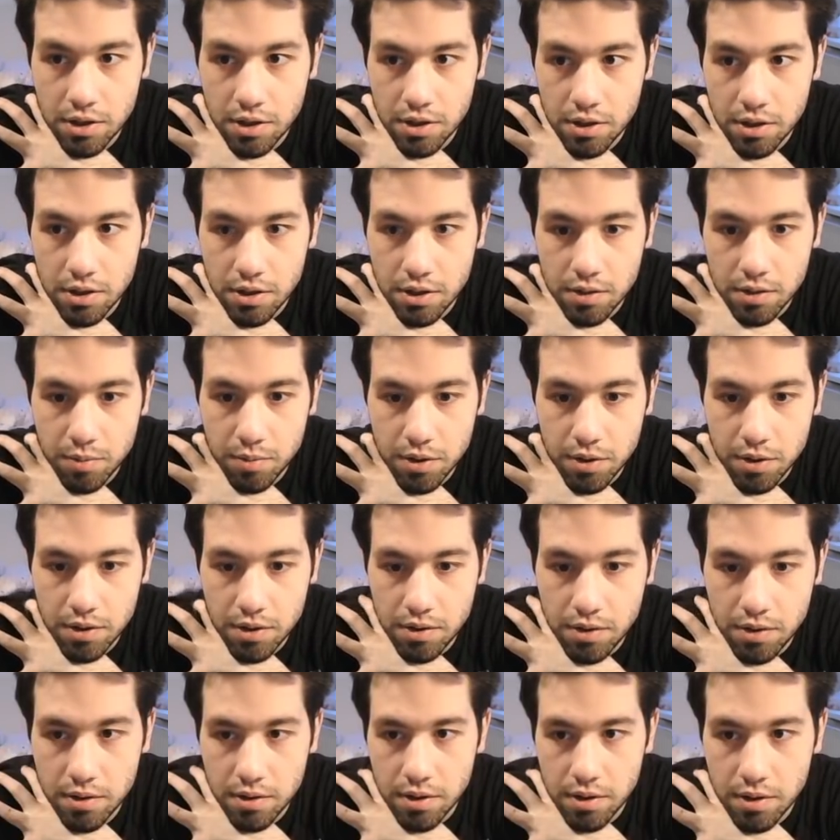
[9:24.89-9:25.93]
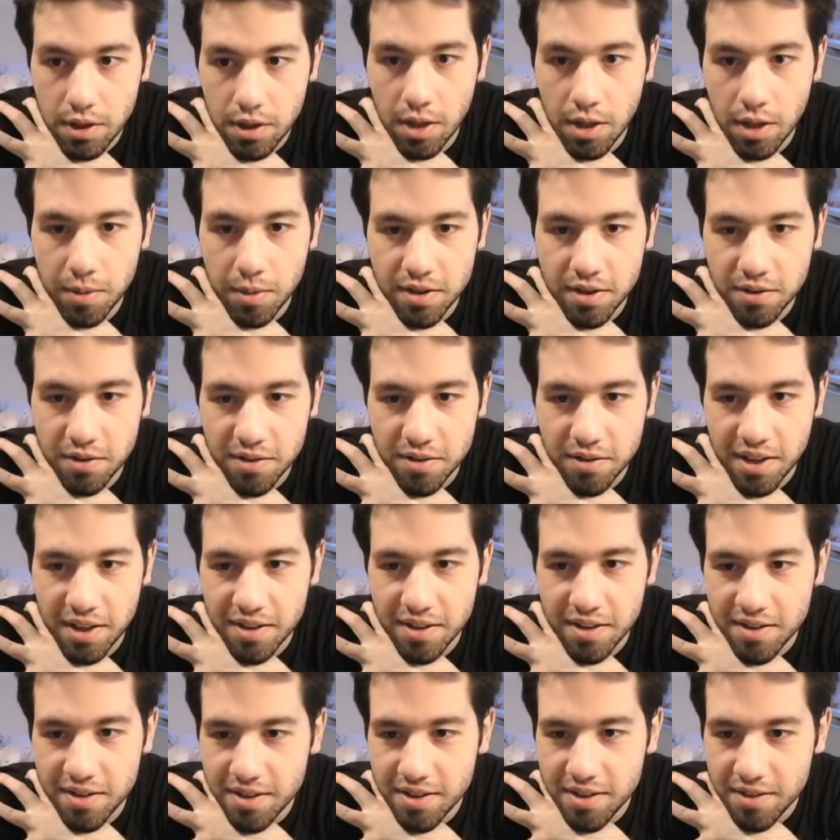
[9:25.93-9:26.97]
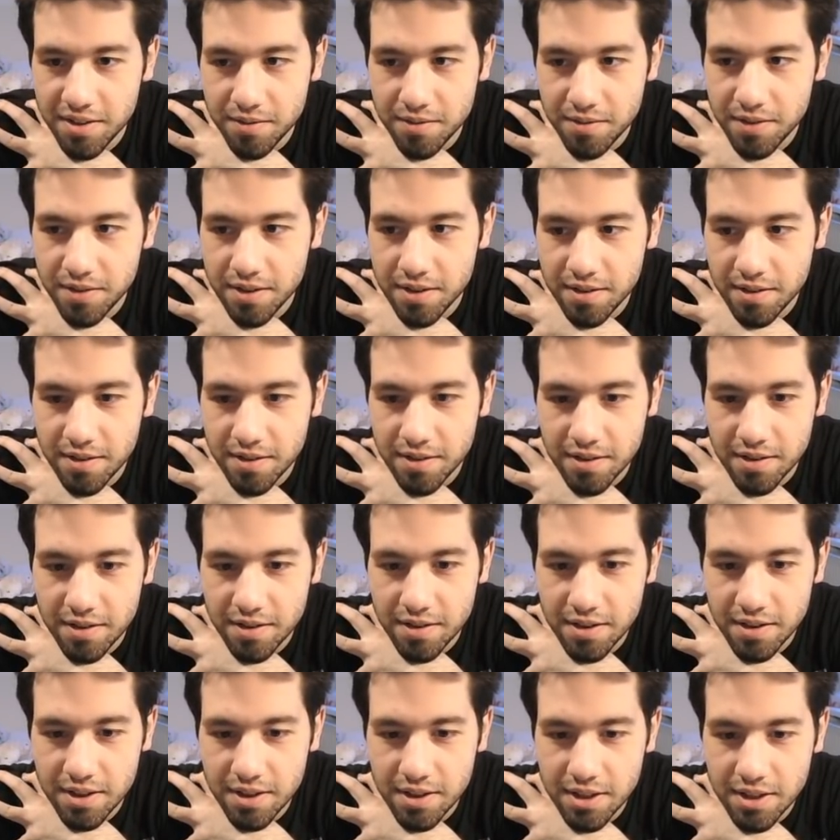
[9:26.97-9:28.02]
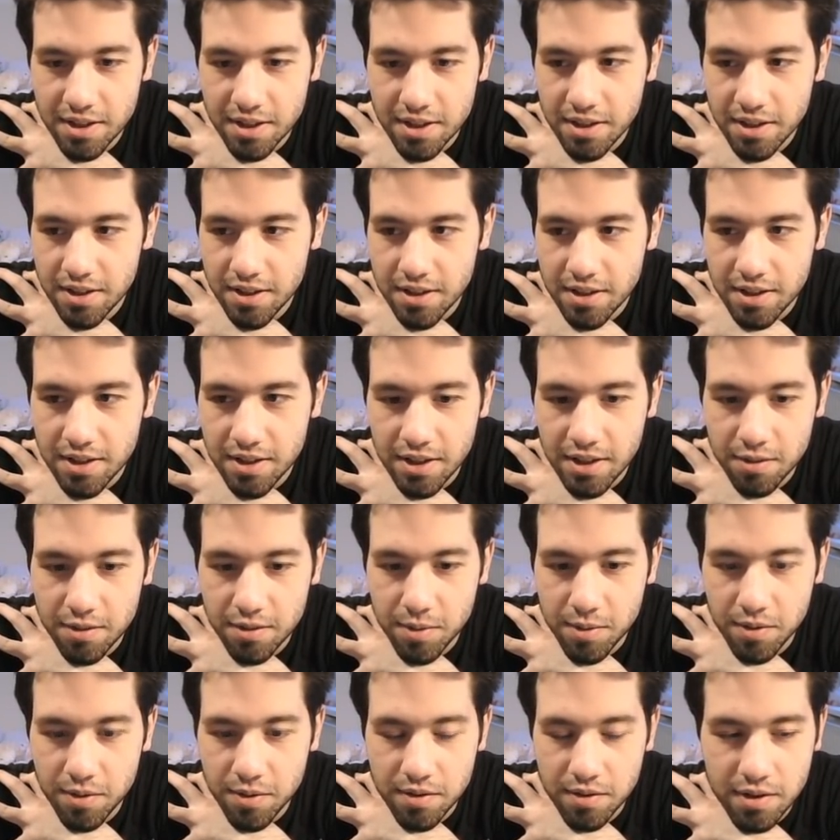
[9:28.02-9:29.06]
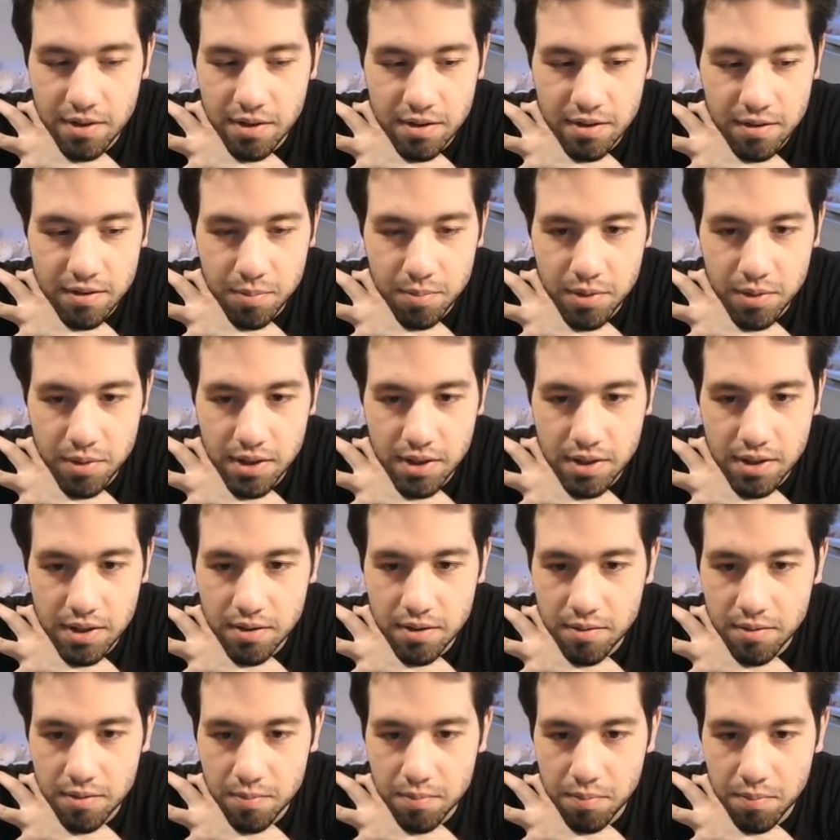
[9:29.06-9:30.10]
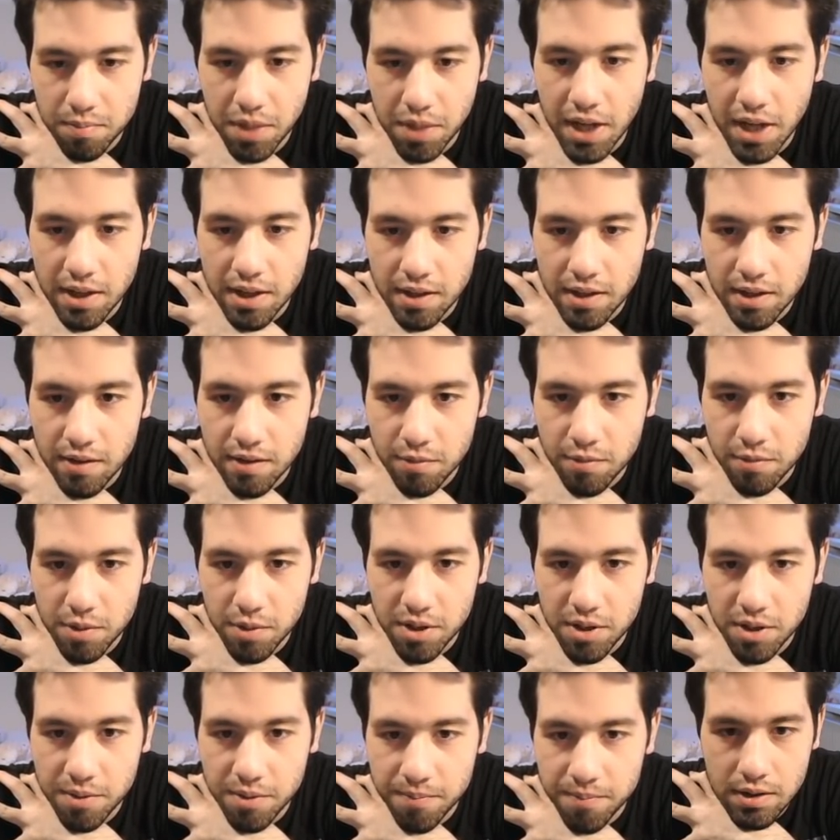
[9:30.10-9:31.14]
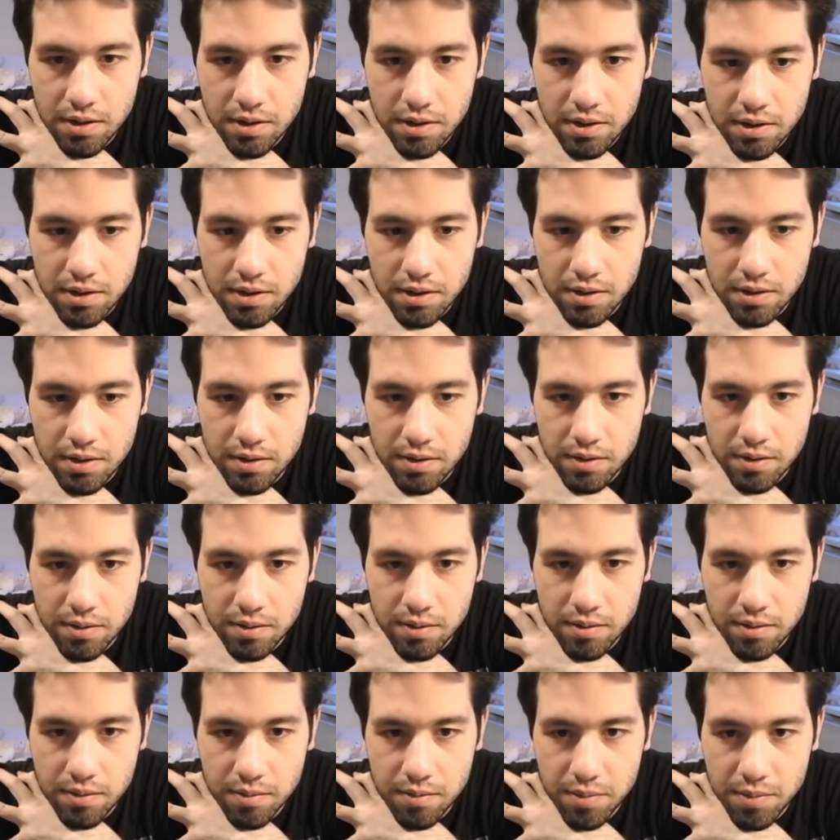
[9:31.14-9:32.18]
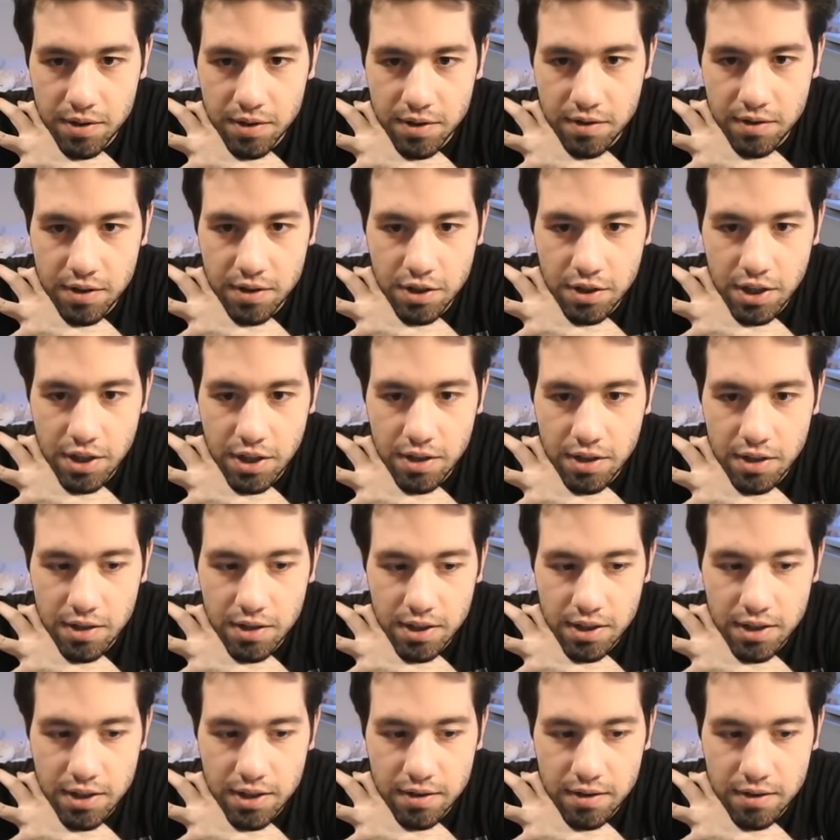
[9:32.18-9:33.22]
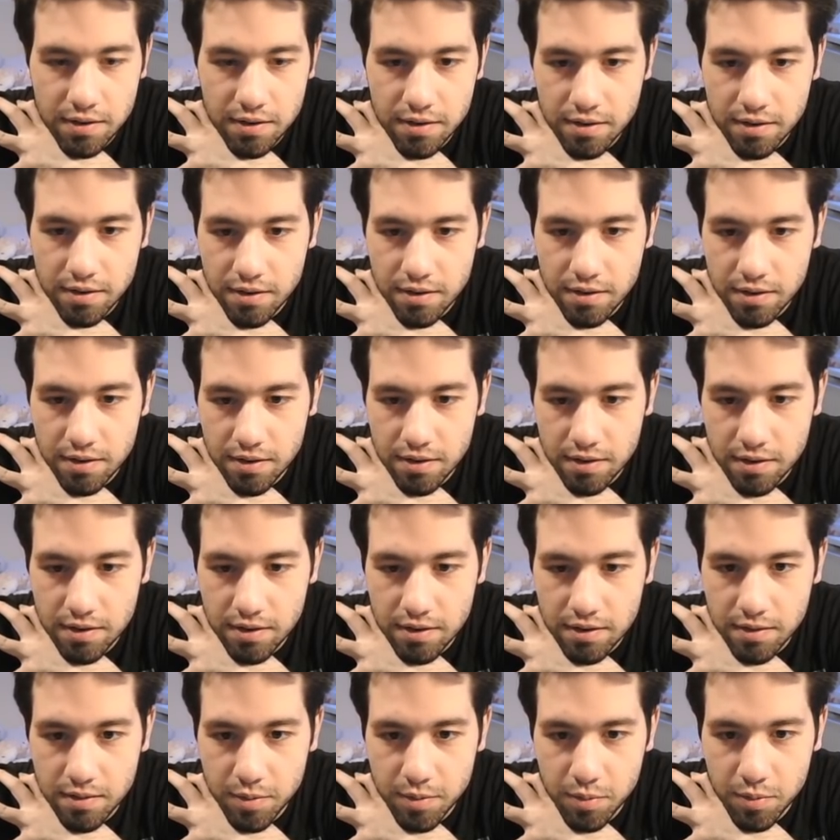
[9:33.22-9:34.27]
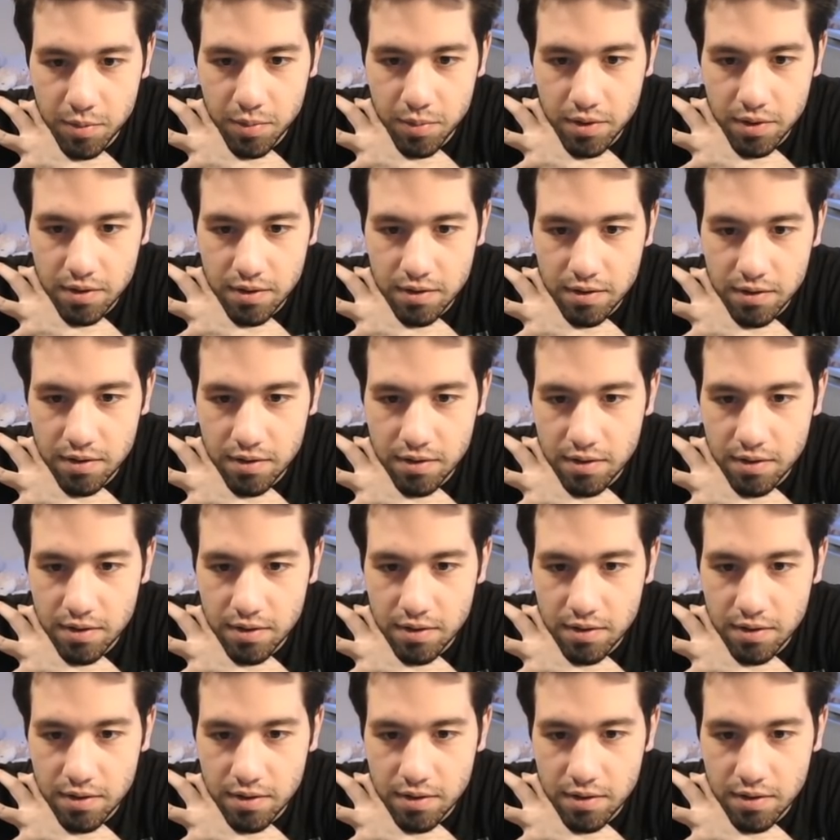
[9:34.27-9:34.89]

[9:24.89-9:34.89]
It's pretty good. But he's also had Vincent. Yeah, so we lose this pretty badly as well. I don't know. Play Sea Jackal, I guess. That's the most points.